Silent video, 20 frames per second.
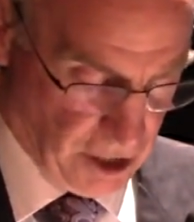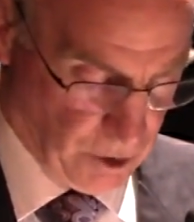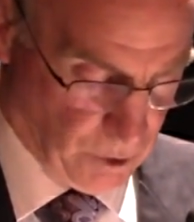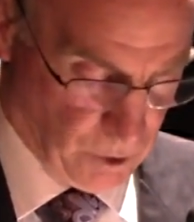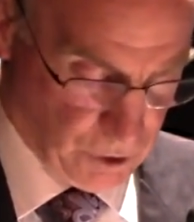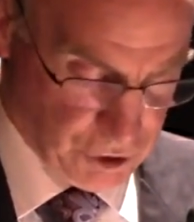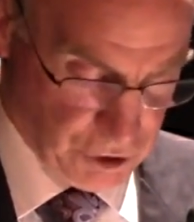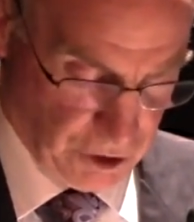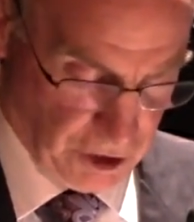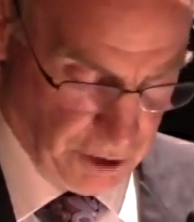
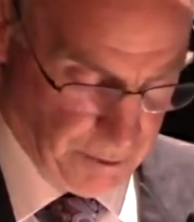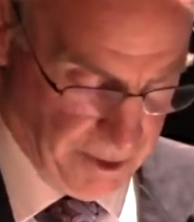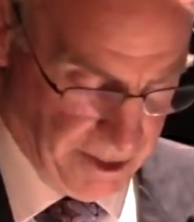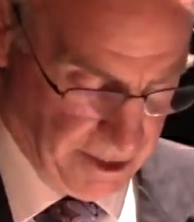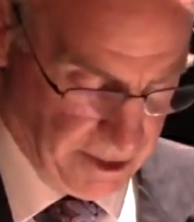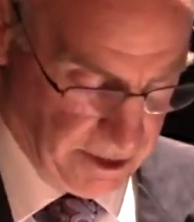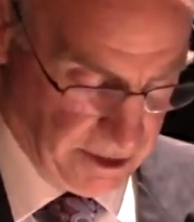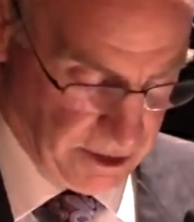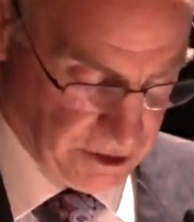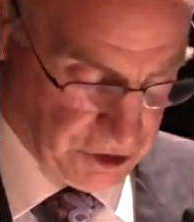Coastal
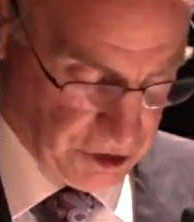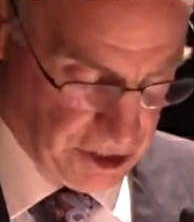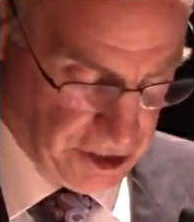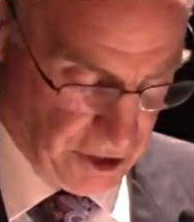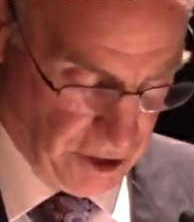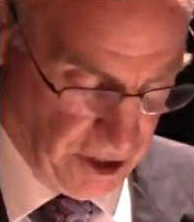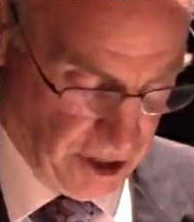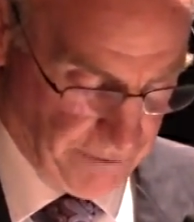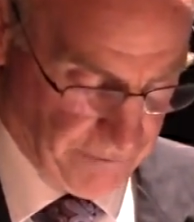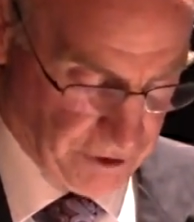Command
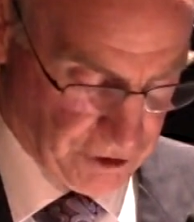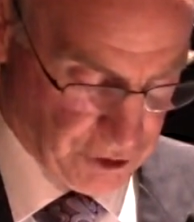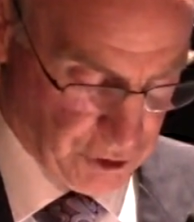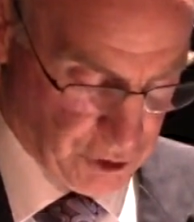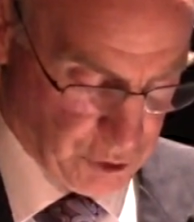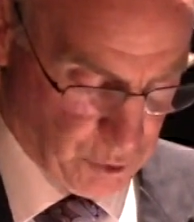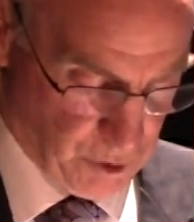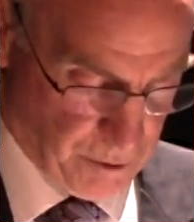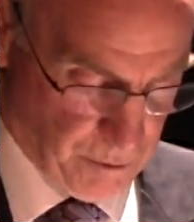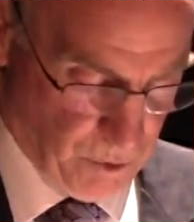senior
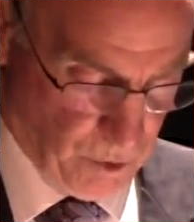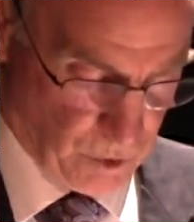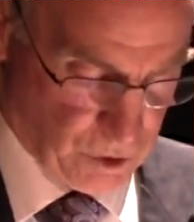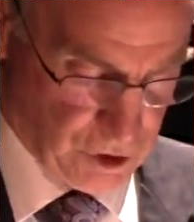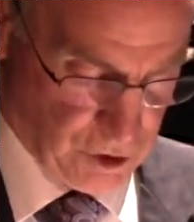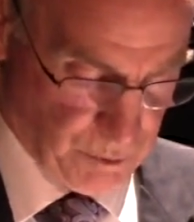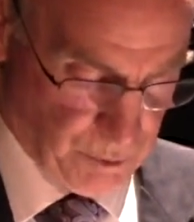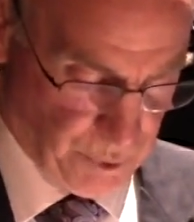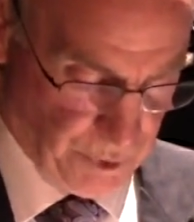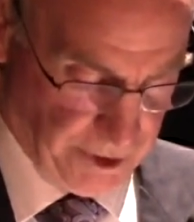officers were
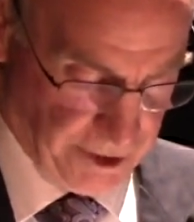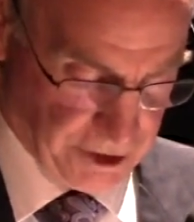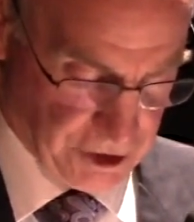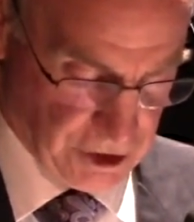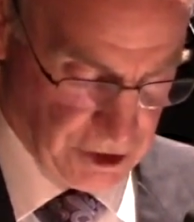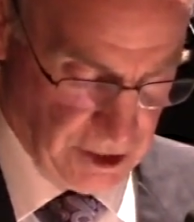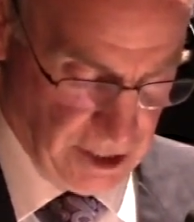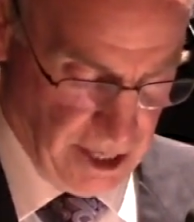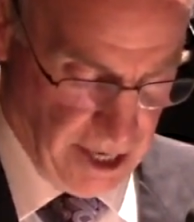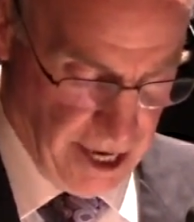most
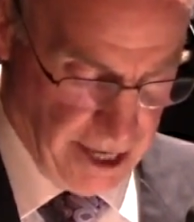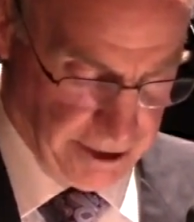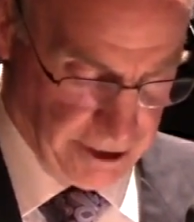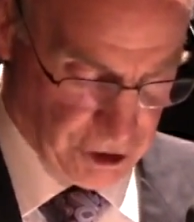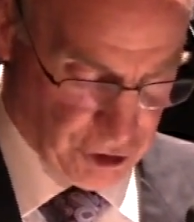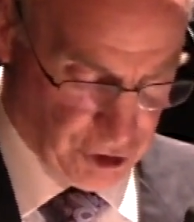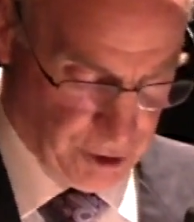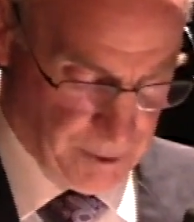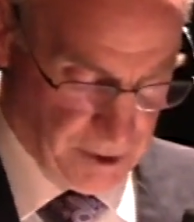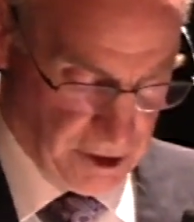impressed and
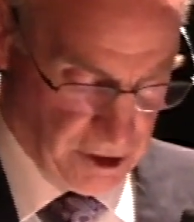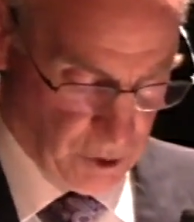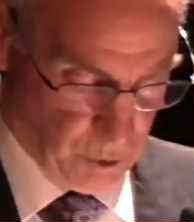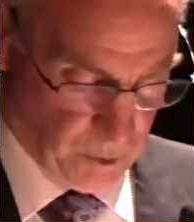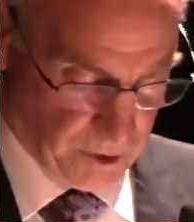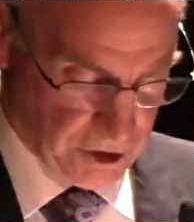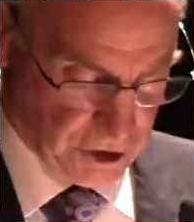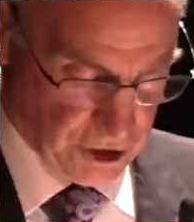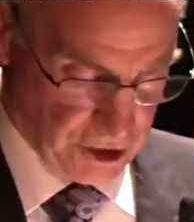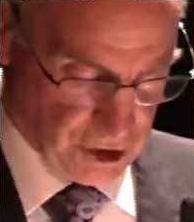attributed
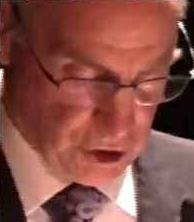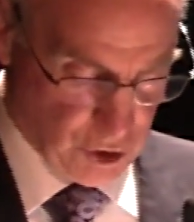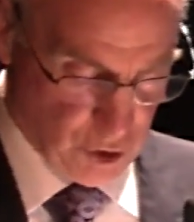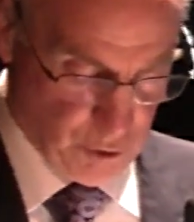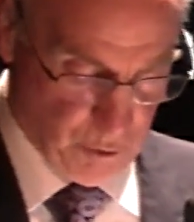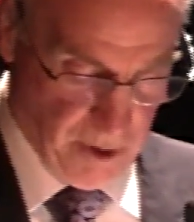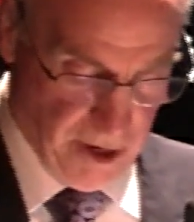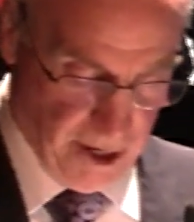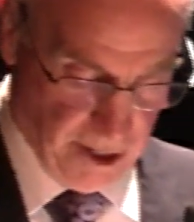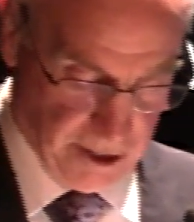
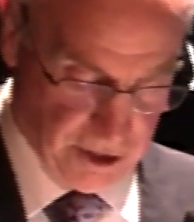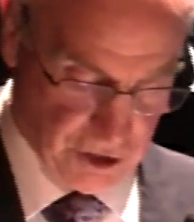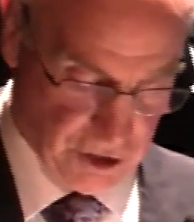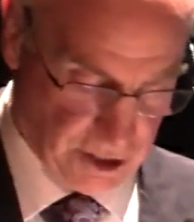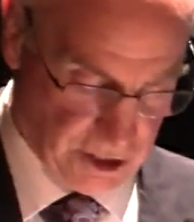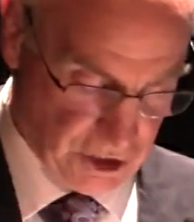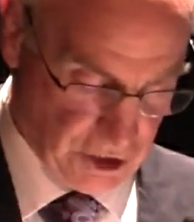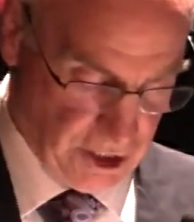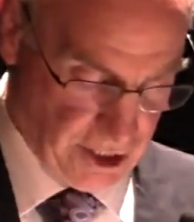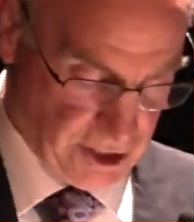162BR's
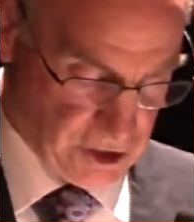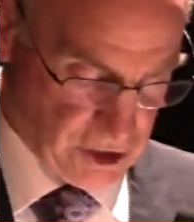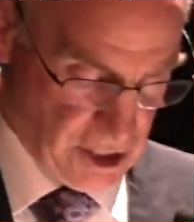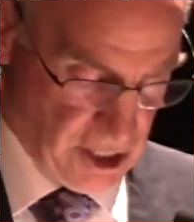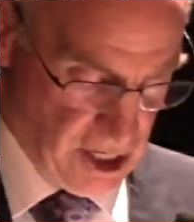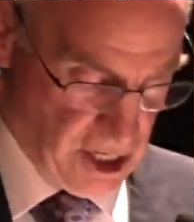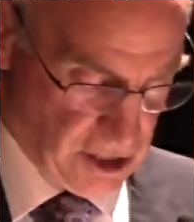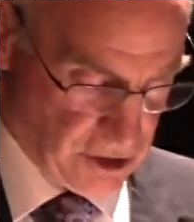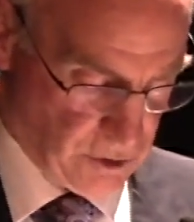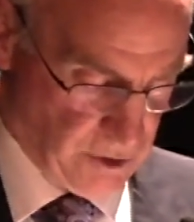
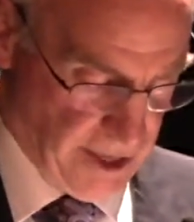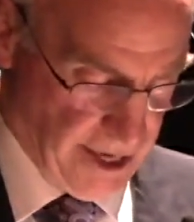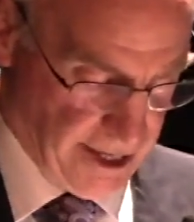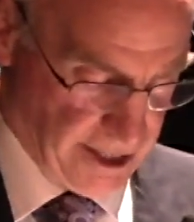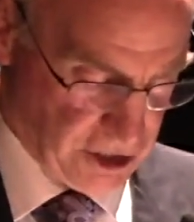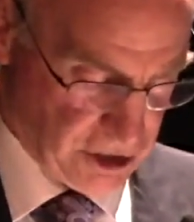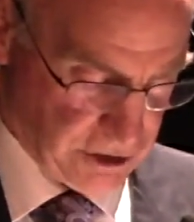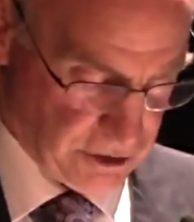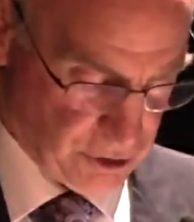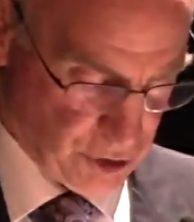success to the
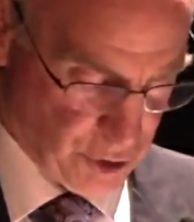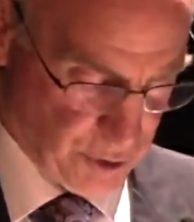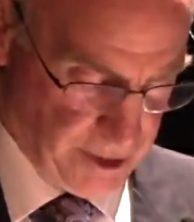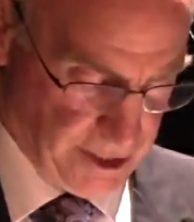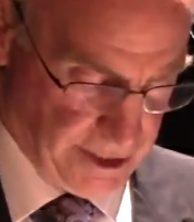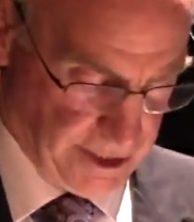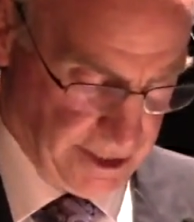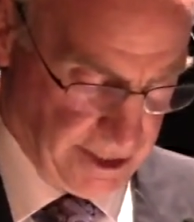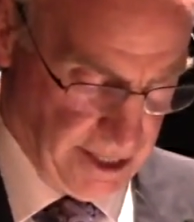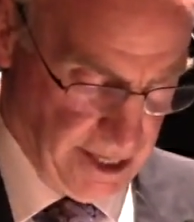excellent
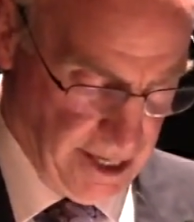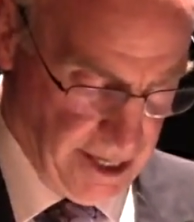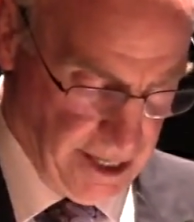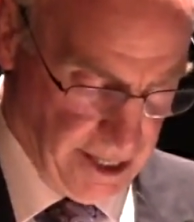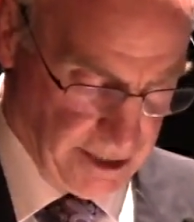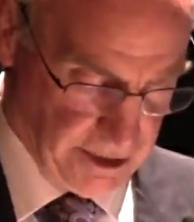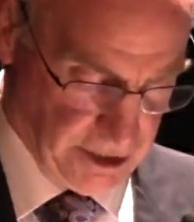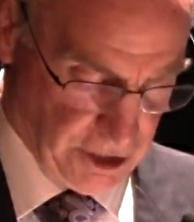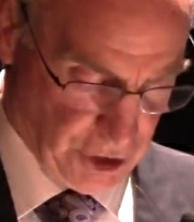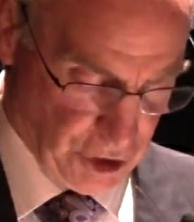training
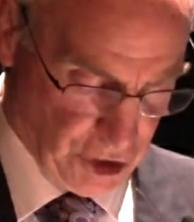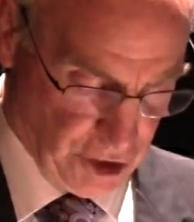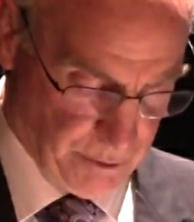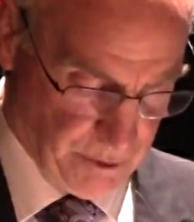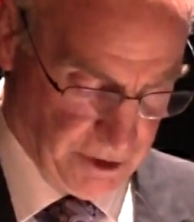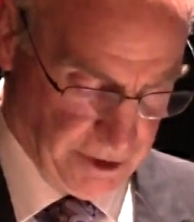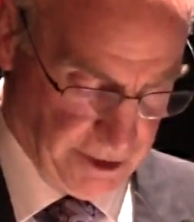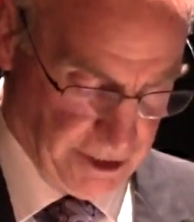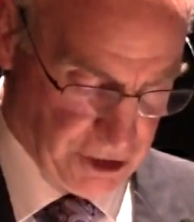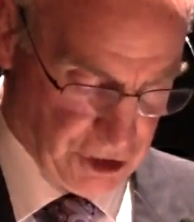and
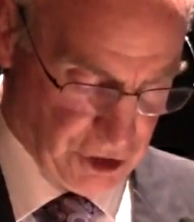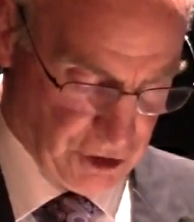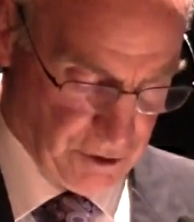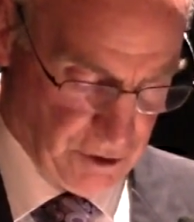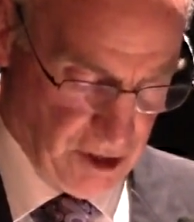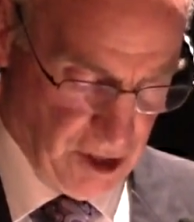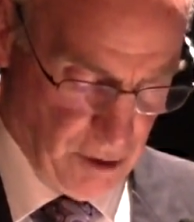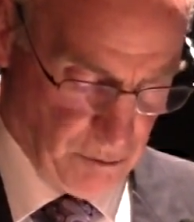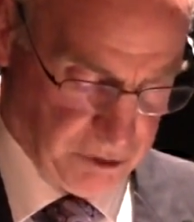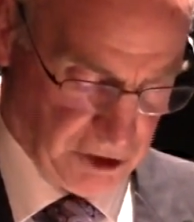
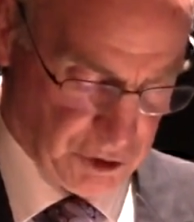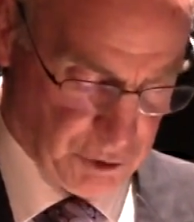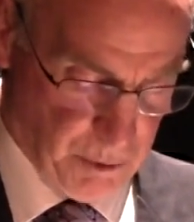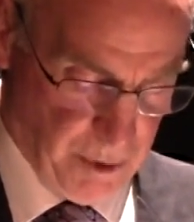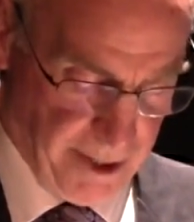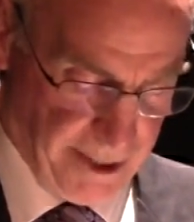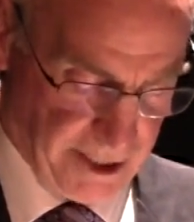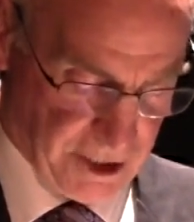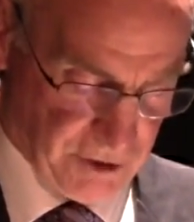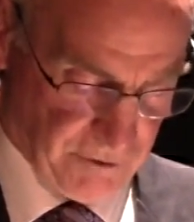determination plus
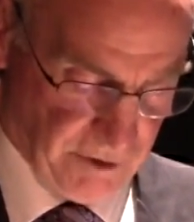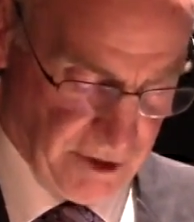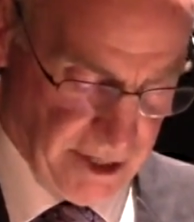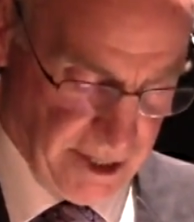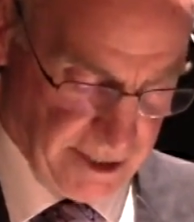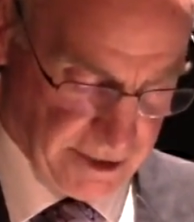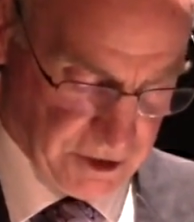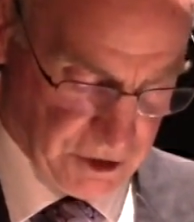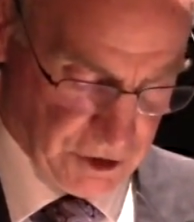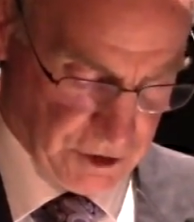bags of
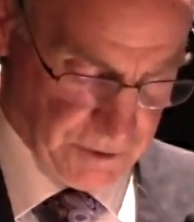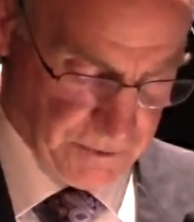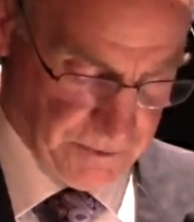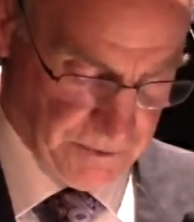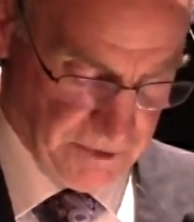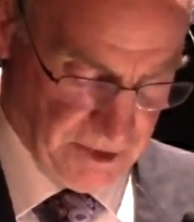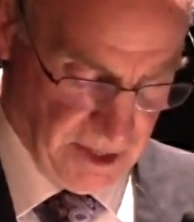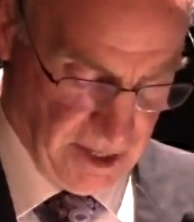guts.